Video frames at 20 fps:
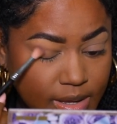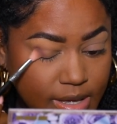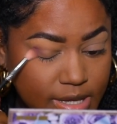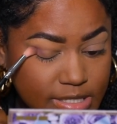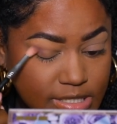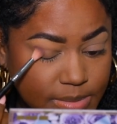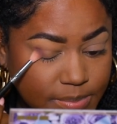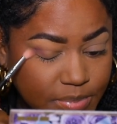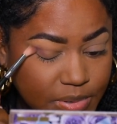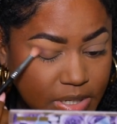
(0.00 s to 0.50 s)

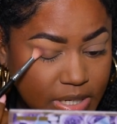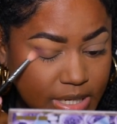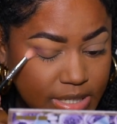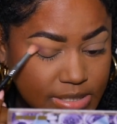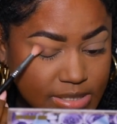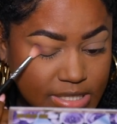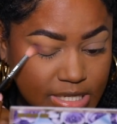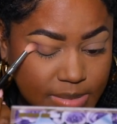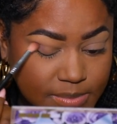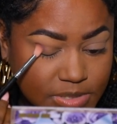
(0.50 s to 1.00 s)
It's a pretty
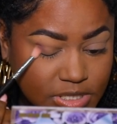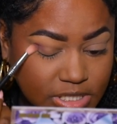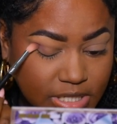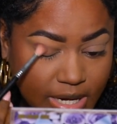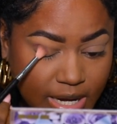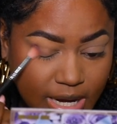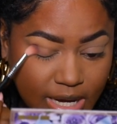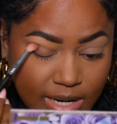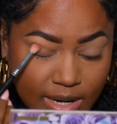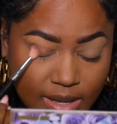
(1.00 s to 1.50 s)
deep
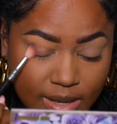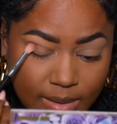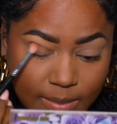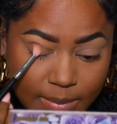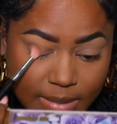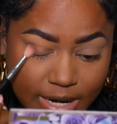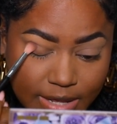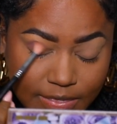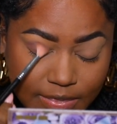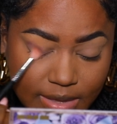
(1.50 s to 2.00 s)
shade,
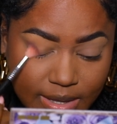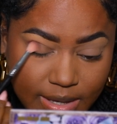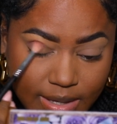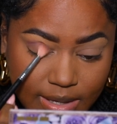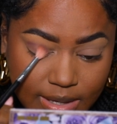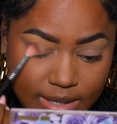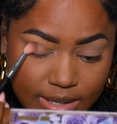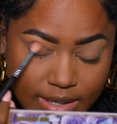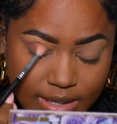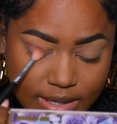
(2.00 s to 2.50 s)
but I think
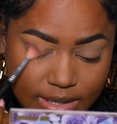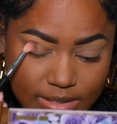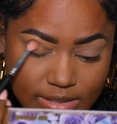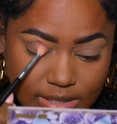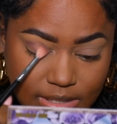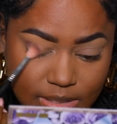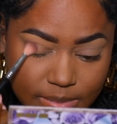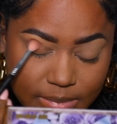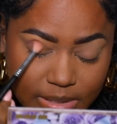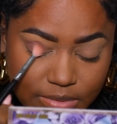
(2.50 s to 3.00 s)
it's
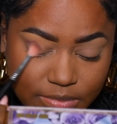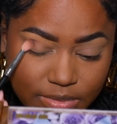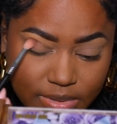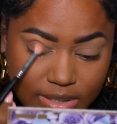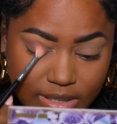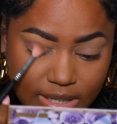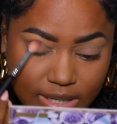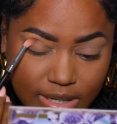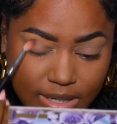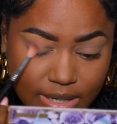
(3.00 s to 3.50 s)
going to be
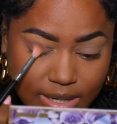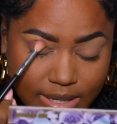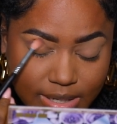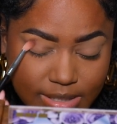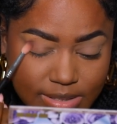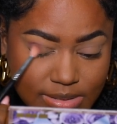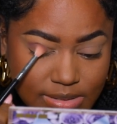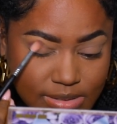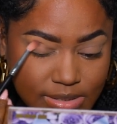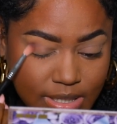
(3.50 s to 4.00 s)
really
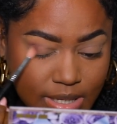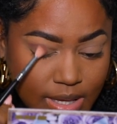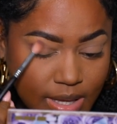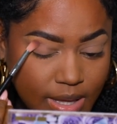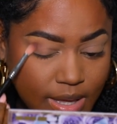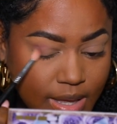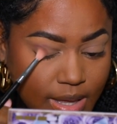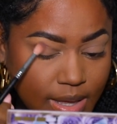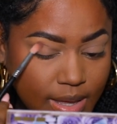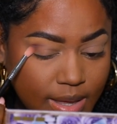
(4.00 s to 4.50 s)
nice
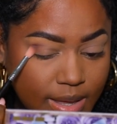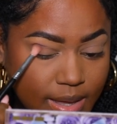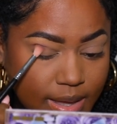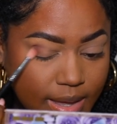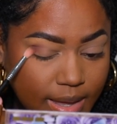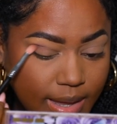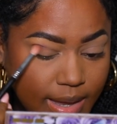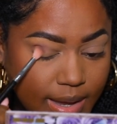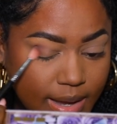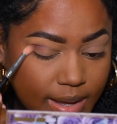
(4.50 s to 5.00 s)

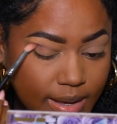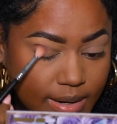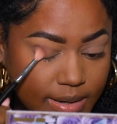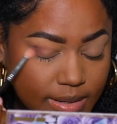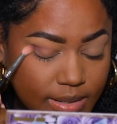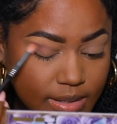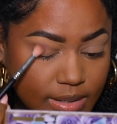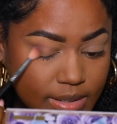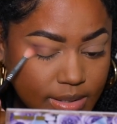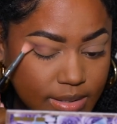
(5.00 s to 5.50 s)

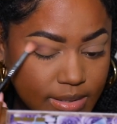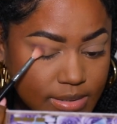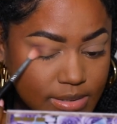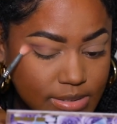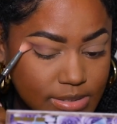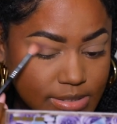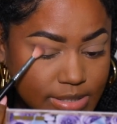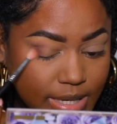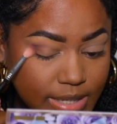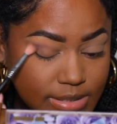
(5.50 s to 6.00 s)
and
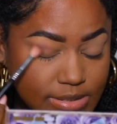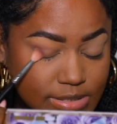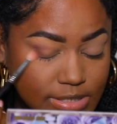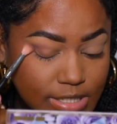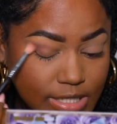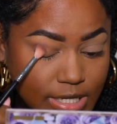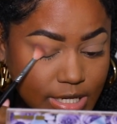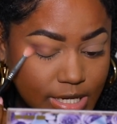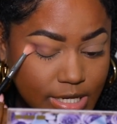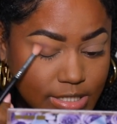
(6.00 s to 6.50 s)

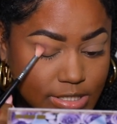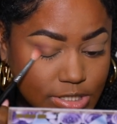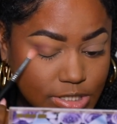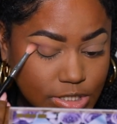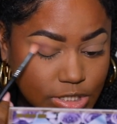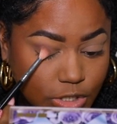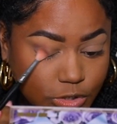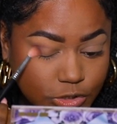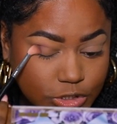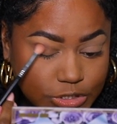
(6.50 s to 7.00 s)
sexy and
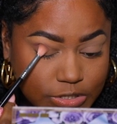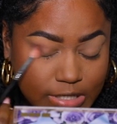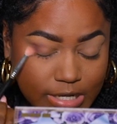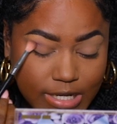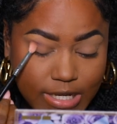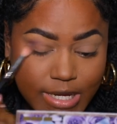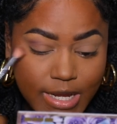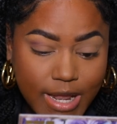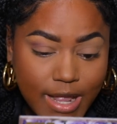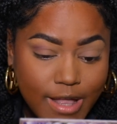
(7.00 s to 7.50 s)

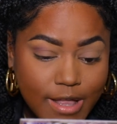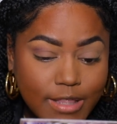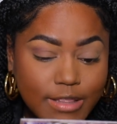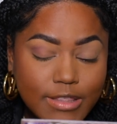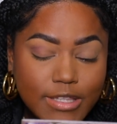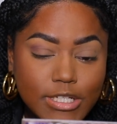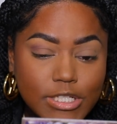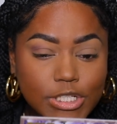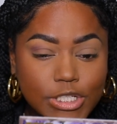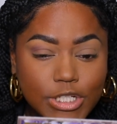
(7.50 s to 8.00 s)
sultry.
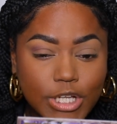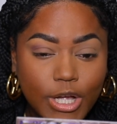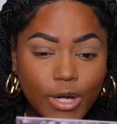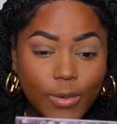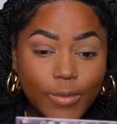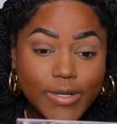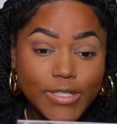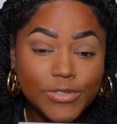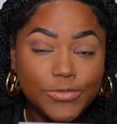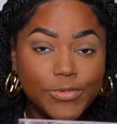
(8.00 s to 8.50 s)
This
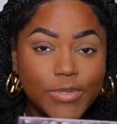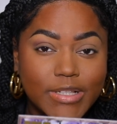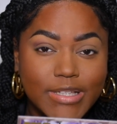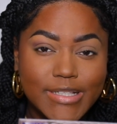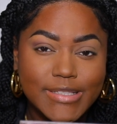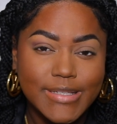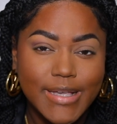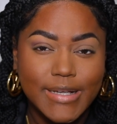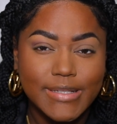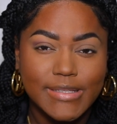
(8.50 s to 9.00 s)
show is really
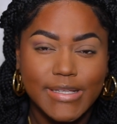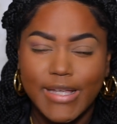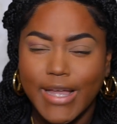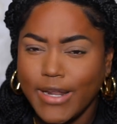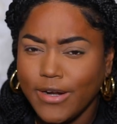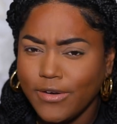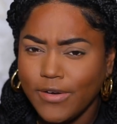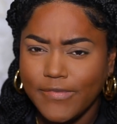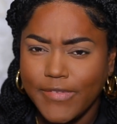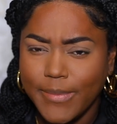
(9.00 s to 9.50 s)
sexy. I
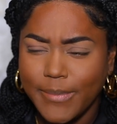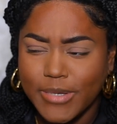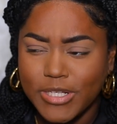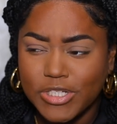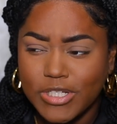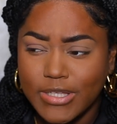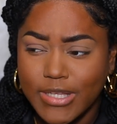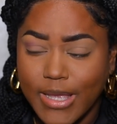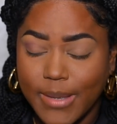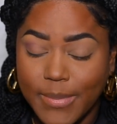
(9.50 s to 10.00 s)
don't know if I
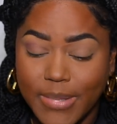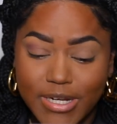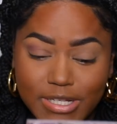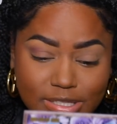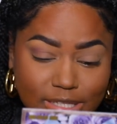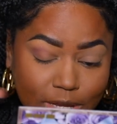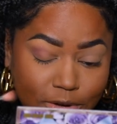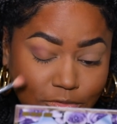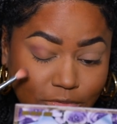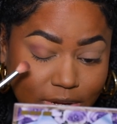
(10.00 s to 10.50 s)
mentioned that, but
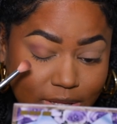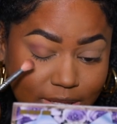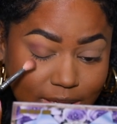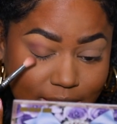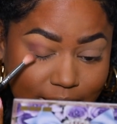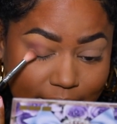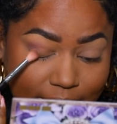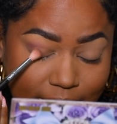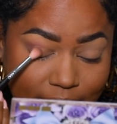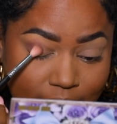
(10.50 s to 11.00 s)
it's like really
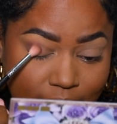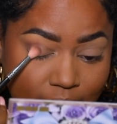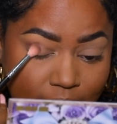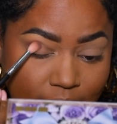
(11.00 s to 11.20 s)
like,